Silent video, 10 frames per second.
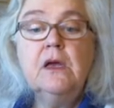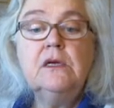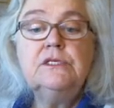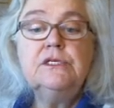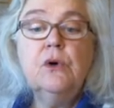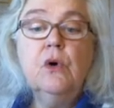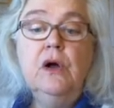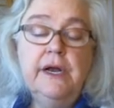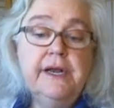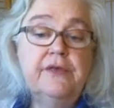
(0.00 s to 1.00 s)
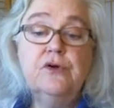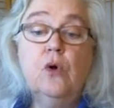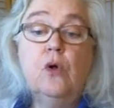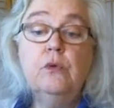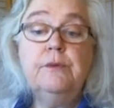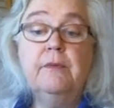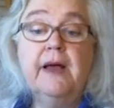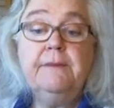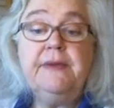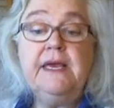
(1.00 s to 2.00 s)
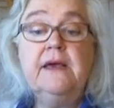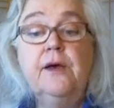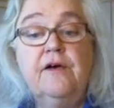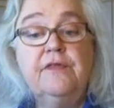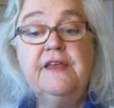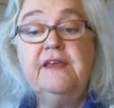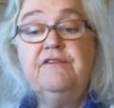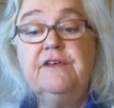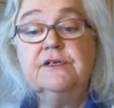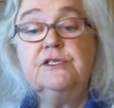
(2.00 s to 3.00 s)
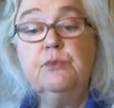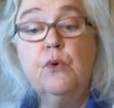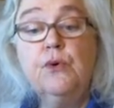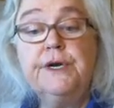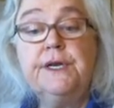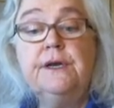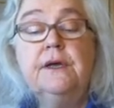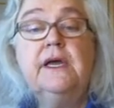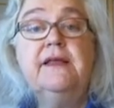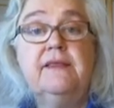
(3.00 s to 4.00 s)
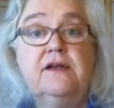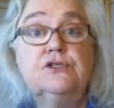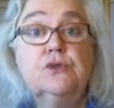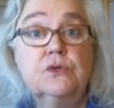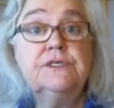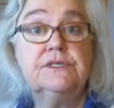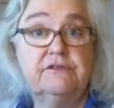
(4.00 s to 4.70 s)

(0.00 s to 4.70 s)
So another goal might be that they feel supported in their sources of